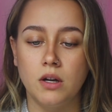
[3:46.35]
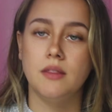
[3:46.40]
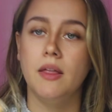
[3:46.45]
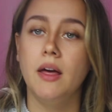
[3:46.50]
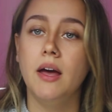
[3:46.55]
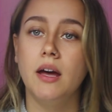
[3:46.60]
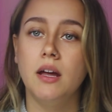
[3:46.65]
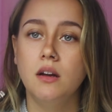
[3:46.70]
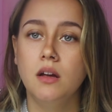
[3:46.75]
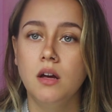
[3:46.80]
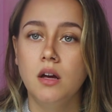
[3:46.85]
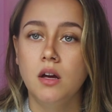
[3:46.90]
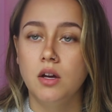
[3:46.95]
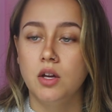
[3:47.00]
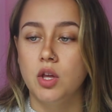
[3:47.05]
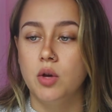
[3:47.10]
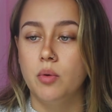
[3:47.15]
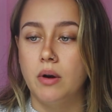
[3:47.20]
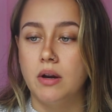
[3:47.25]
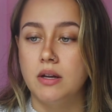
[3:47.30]
And then
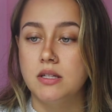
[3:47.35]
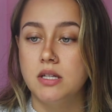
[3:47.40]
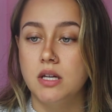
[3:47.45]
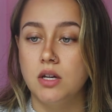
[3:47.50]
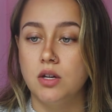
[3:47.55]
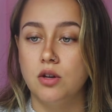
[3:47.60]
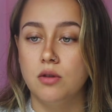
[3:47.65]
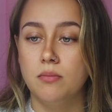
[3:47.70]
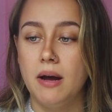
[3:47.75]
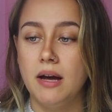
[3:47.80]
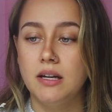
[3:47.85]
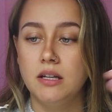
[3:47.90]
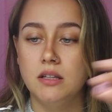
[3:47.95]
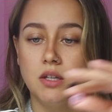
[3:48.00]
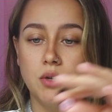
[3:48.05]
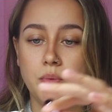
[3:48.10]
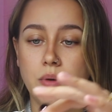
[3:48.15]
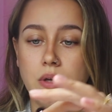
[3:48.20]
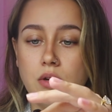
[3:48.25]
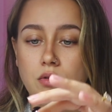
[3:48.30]
you want to take your magnet
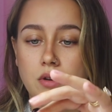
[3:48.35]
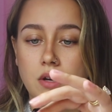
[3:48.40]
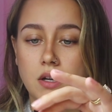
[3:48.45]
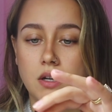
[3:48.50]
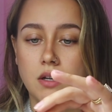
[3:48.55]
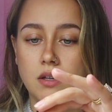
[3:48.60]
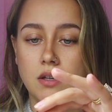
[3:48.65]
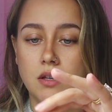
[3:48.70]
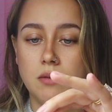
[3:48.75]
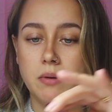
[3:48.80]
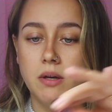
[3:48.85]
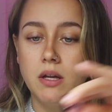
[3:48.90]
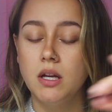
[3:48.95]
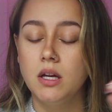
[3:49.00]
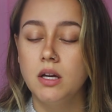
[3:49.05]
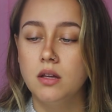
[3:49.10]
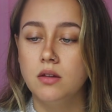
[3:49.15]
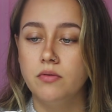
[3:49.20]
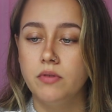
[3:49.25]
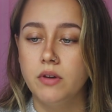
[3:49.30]
that we created in the
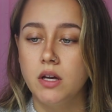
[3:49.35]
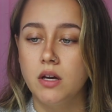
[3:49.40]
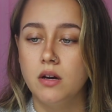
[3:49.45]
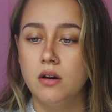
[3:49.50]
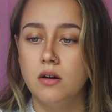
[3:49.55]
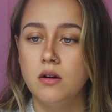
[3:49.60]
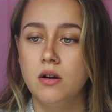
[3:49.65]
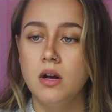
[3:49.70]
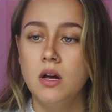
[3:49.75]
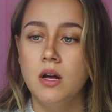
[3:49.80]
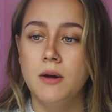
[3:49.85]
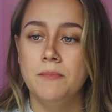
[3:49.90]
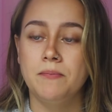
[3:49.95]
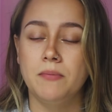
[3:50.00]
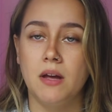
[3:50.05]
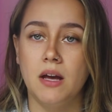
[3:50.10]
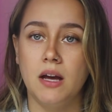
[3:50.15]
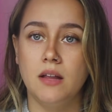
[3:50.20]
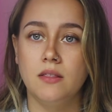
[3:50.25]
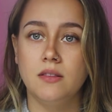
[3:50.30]
beginning of the video,
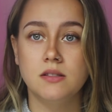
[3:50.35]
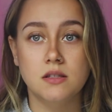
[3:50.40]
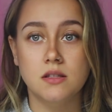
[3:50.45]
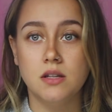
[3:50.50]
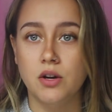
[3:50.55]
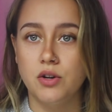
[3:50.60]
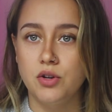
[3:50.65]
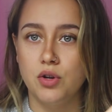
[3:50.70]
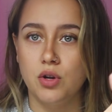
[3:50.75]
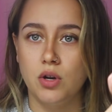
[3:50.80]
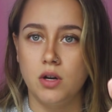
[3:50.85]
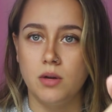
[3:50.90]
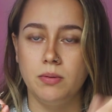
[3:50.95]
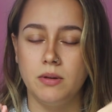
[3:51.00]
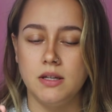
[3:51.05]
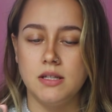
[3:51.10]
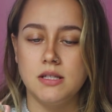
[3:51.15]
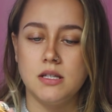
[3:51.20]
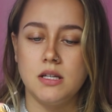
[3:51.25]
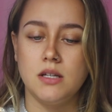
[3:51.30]
and this is how you're going to
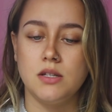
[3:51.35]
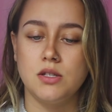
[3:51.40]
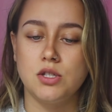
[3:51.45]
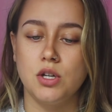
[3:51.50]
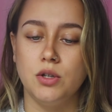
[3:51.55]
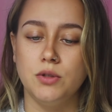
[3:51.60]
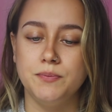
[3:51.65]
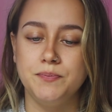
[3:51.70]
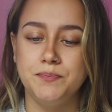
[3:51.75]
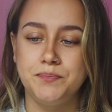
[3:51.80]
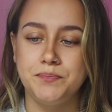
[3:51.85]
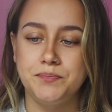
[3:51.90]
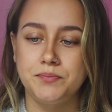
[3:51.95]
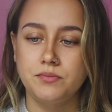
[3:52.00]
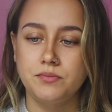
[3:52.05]
place it. So